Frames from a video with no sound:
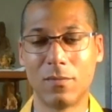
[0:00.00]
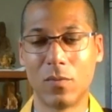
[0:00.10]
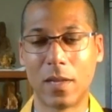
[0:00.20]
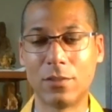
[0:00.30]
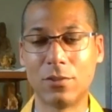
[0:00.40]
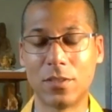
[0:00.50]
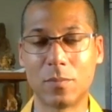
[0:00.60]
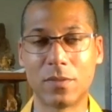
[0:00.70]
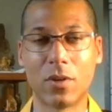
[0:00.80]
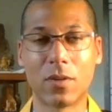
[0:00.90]

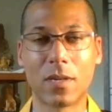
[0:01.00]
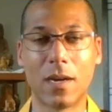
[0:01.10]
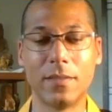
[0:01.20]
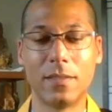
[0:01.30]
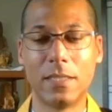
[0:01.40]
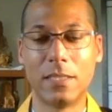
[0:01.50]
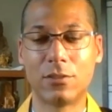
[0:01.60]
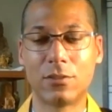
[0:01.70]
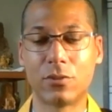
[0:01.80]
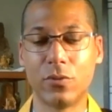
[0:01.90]
relationships of all kinds. It's
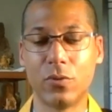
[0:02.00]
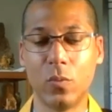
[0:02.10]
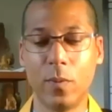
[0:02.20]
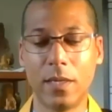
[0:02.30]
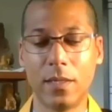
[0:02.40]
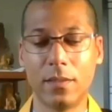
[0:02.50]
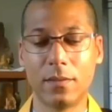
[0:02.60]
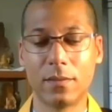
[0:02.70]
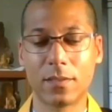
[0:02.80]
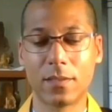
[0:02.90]
true
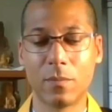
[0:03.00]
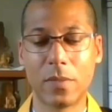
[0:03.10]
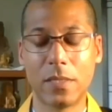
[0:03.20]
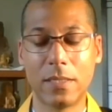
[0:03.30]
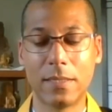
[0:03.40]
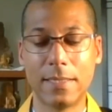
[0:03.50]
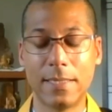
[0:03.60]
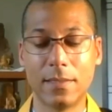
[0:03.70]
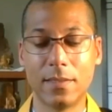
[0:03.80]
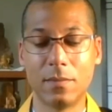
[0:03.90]
when something
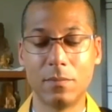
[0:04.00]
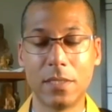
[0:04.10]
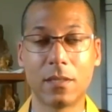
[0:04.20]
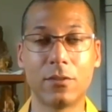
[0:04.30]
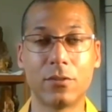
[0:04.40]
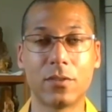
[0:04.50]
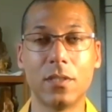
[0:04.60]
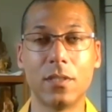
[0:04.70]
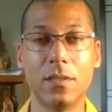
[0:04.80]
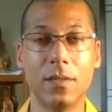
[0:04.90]
is misunderstood.